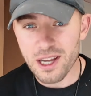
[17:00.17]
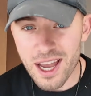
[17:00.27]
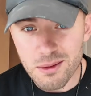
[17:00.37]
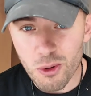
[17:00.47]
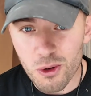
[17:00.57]
we're
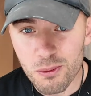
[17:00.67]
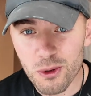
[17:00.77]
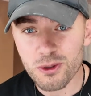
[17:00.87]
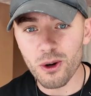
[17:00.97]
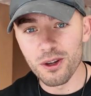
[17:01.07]
getting more and
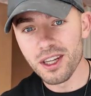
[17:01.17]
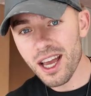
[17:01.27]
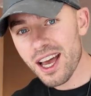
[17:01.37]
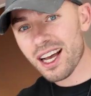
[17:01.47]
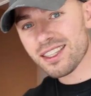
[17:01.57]
more done.
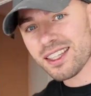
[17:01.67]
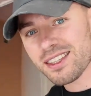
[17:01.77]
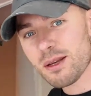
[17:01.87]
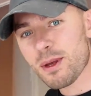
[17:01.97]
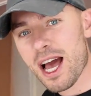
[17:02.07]
As you can
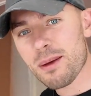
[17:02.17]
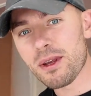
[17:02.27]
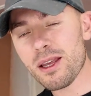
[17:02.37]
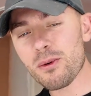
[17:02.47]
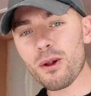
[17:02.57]
see behind
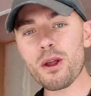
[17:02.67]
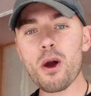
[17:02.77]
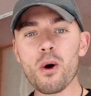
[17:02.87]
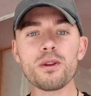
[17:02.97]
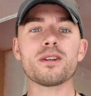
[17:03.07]
me, we're on
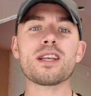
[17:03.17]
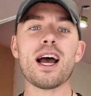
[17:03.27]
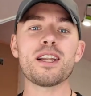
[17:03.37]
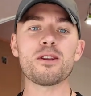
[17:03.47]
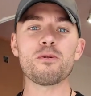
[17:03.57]
the other
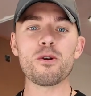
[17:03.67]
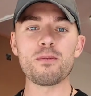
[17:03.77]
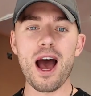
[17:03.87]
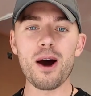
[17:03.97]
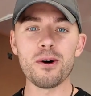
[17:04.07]
side of the
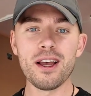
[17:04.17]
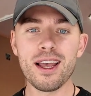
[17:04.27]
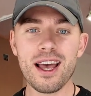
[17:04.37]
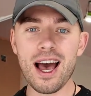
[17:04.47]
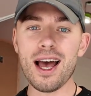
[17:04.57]
room now,
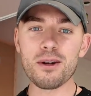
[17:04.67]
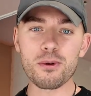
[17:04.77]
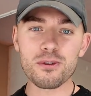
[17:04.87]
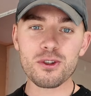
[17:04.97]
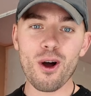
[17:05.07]
and
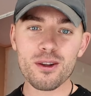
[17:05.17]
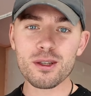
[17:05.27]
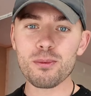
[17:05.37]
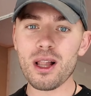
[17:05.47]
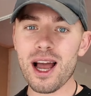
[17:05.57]
we've
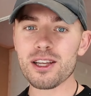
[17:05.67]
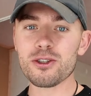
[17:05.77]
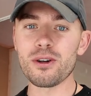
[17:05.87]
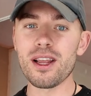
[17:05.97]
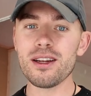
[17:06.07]
started
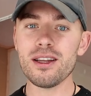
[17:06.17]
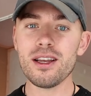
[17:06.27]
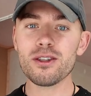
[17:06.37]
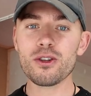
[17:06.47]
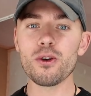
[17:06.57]
plastering
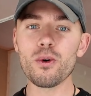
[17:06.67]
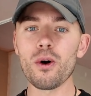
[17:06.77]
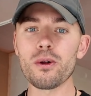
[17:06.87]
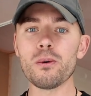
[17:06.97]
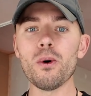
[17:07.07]

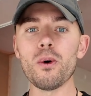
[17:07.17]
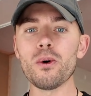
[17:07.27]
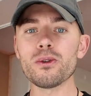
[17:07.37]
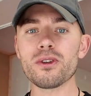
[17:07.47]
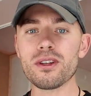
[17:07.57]
2 other
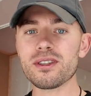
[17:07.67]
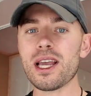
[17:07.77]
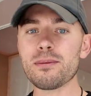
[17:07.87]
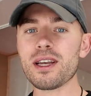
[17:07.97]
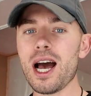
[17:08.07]
walls at the
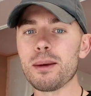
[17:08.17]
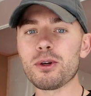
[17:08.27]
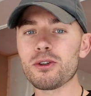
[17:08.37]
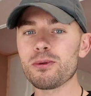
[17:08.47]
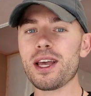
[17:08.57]
same time
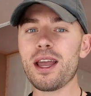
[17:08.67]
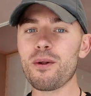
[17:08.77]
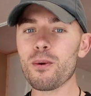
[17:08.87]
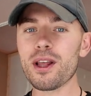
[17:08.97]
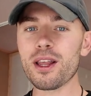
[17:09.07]
because we're
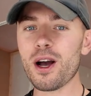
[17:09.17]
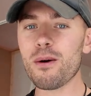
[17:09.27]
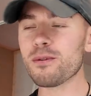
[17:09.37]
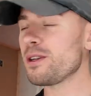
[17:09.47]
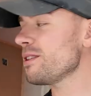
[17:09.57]
getting really
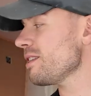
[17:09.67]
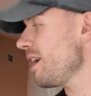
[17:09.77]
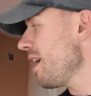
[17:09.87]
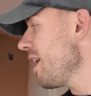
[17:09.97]
confident.